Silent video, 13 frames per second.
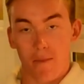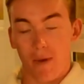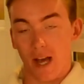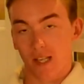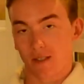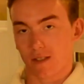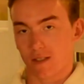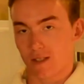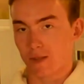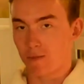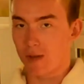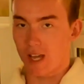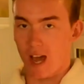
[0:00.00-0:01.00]
bison
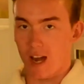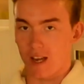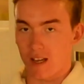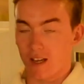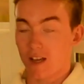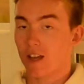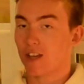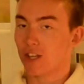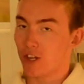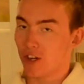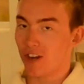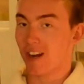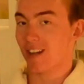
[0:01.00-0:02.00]
spaghetti.
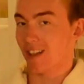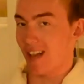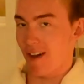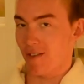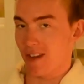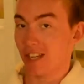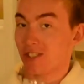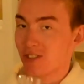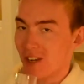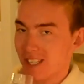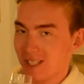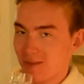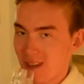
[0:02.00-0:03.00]
You're going to love it,
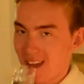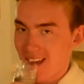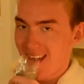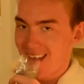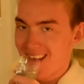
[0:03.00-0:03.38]
trust me.